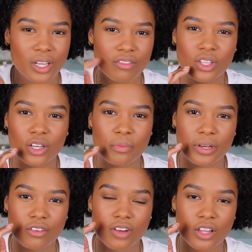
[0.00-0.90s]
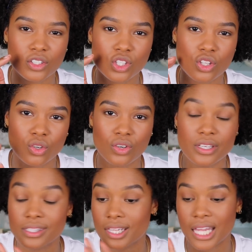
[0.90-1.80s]
give a little bit of color to the
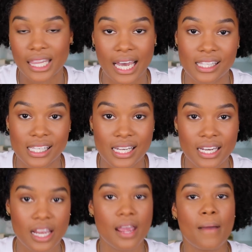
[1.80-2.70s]
crease, and then that's it.